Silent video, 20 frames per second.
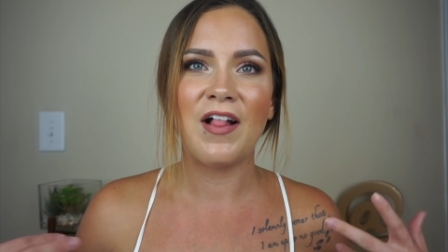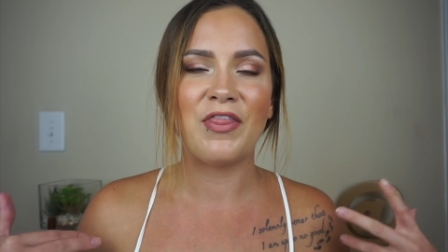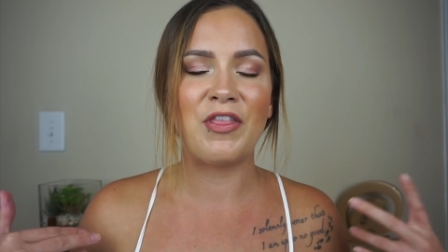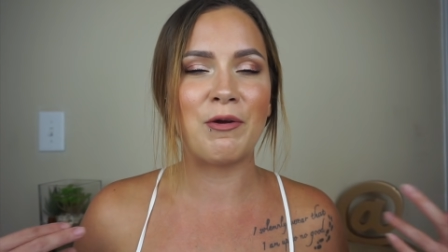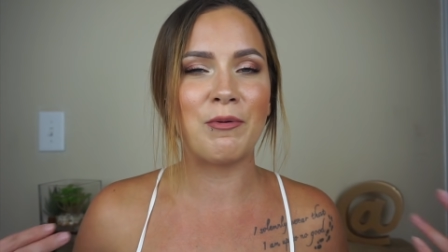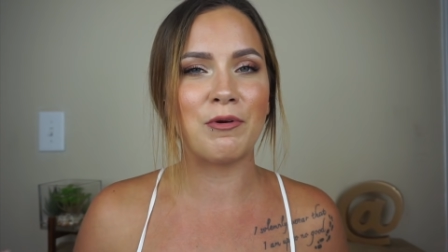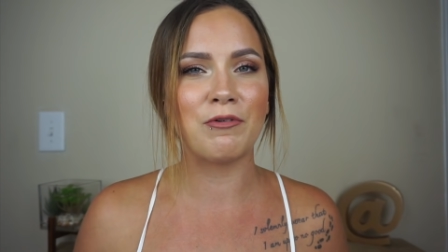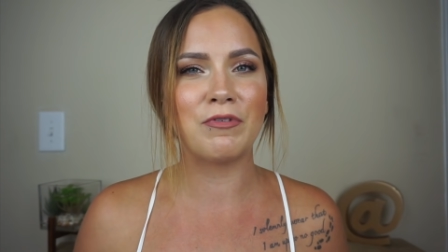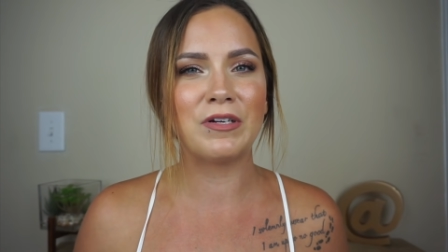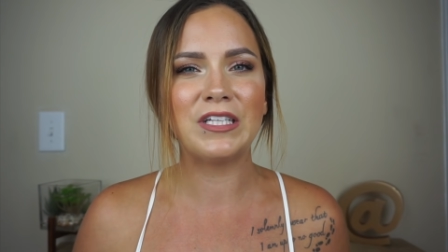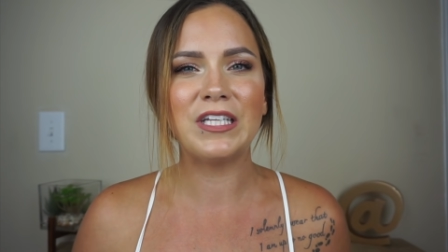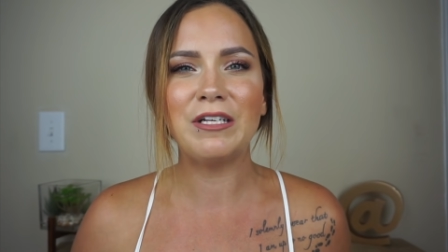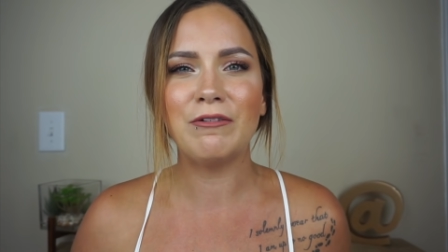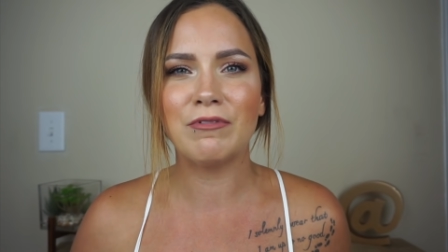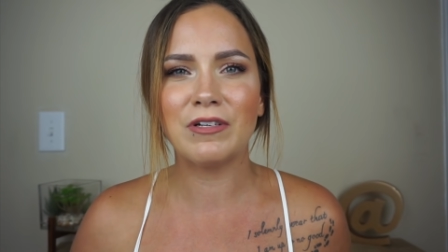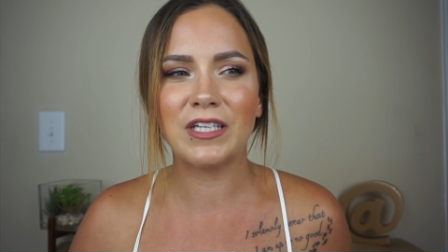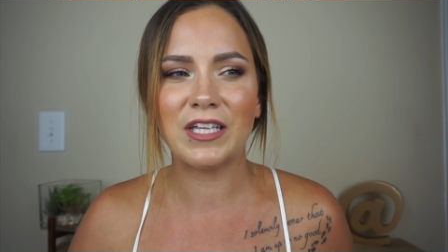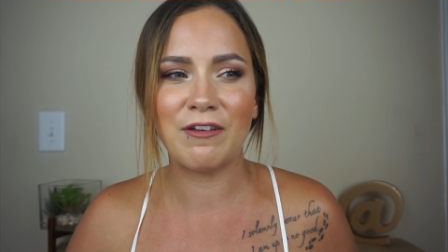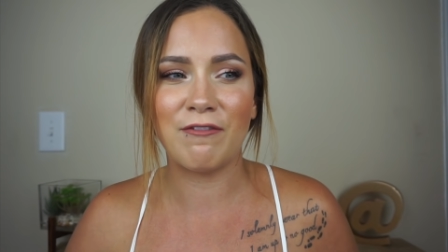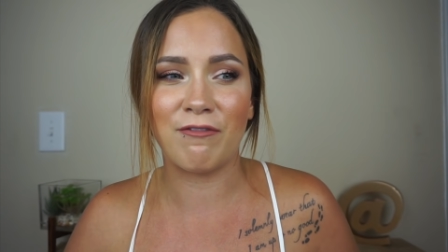They were really,
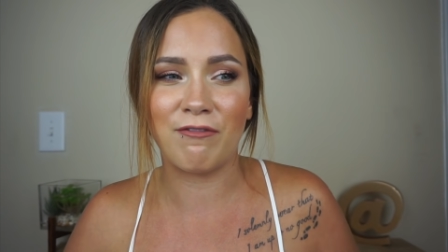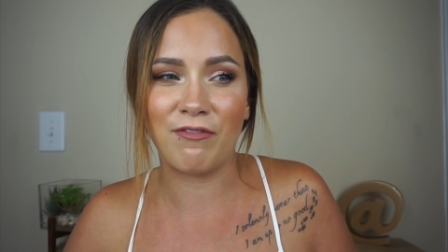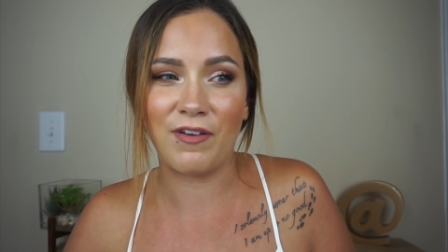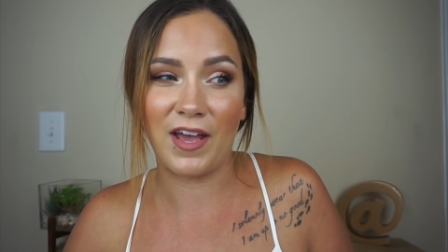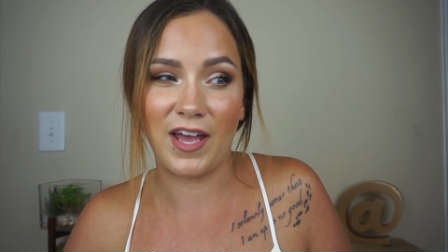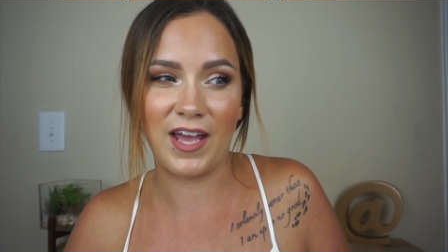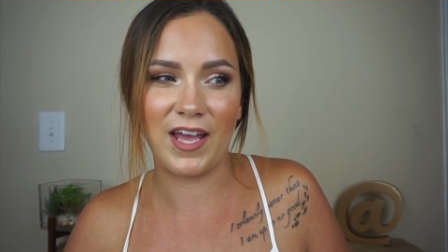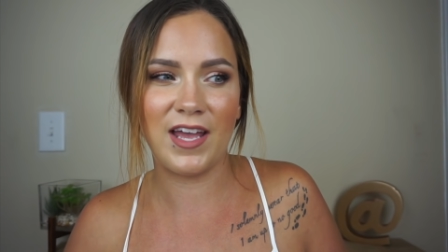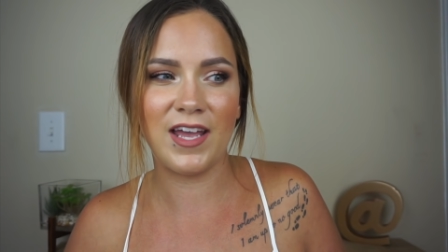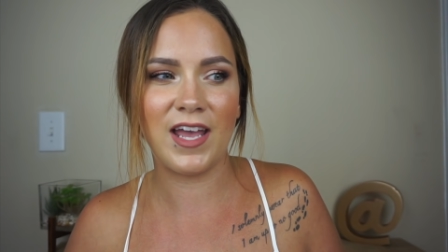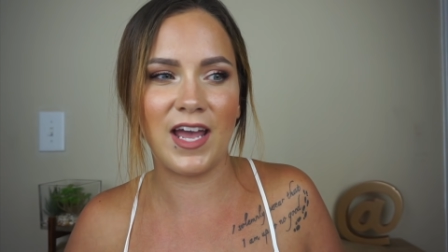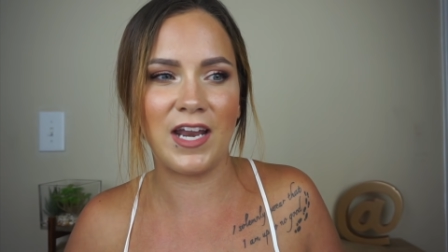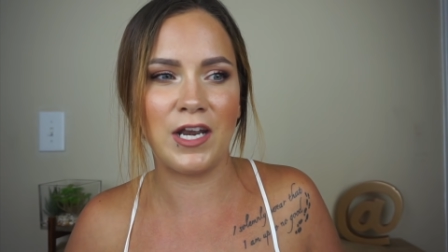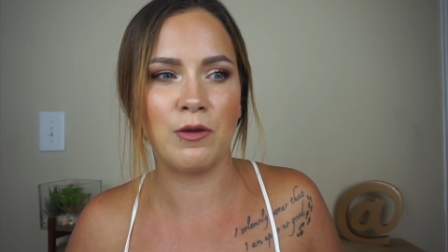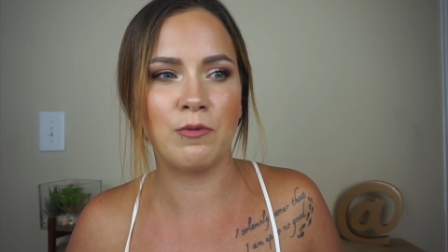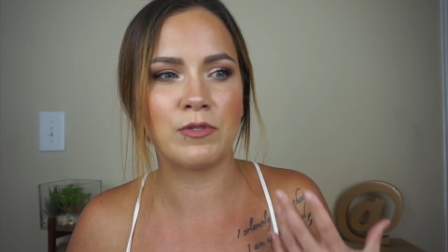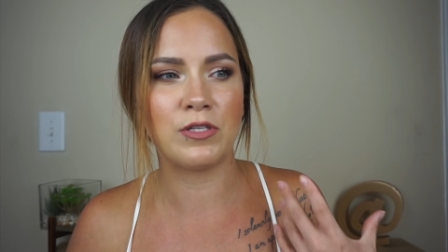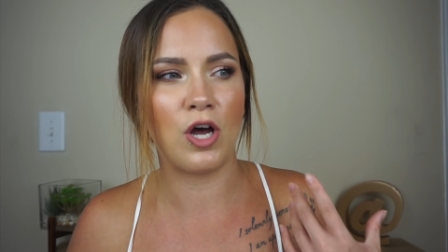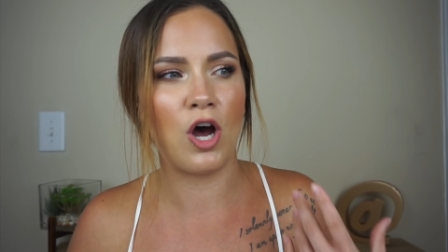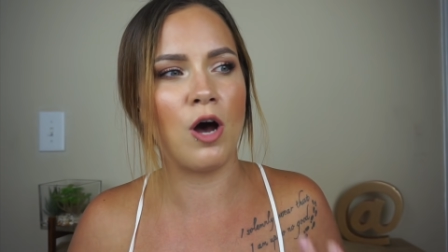really vague, and
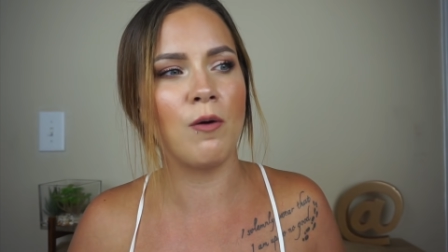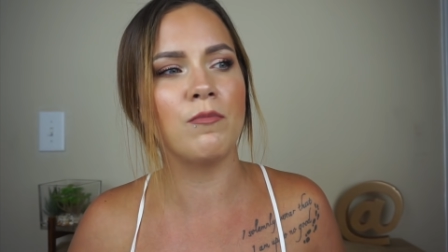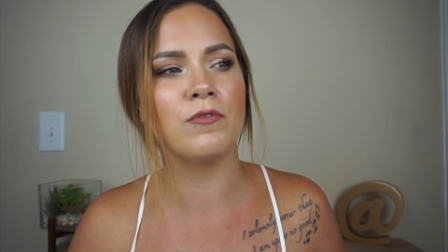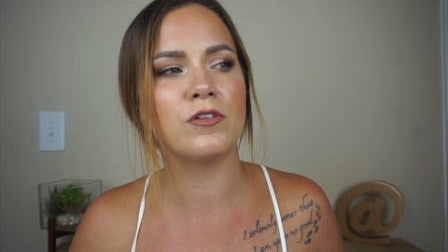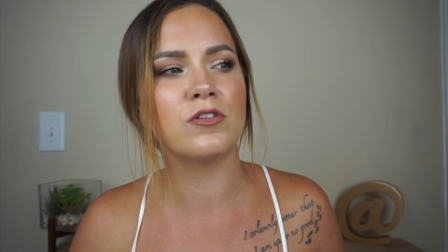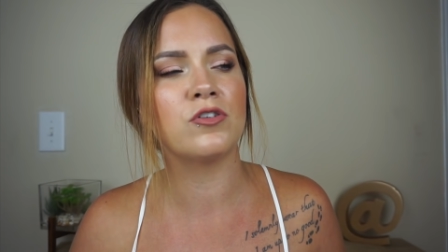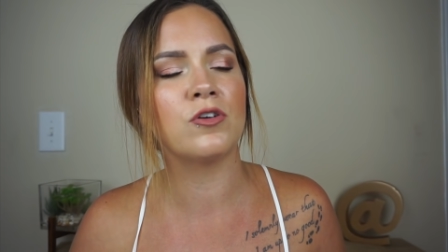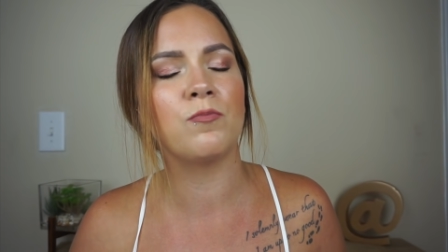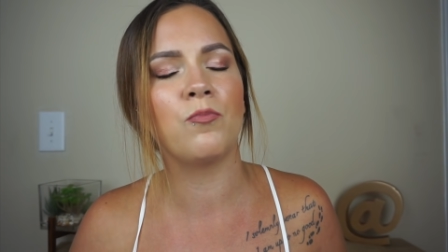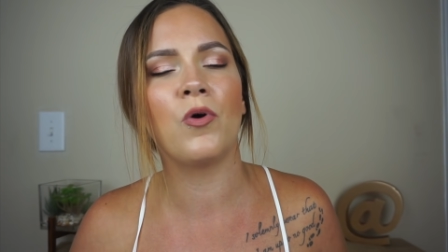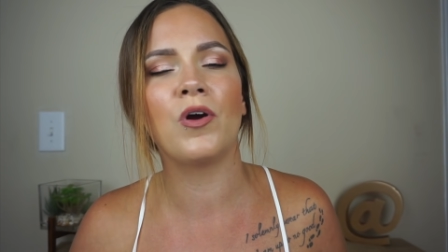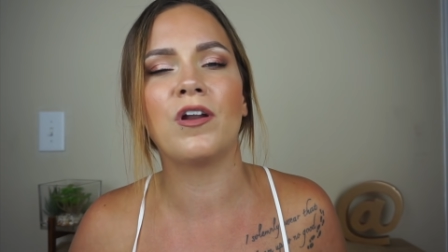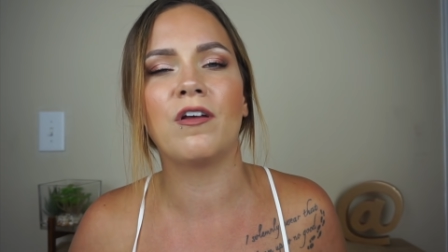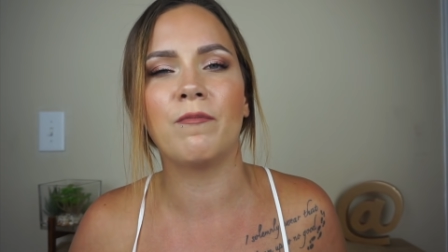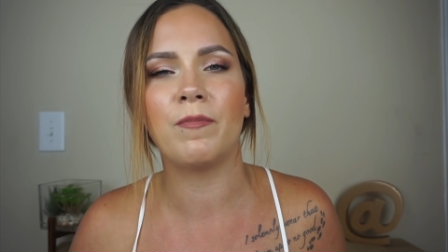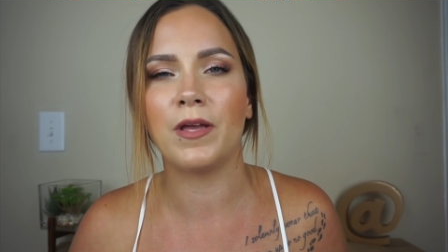it was almost to a point of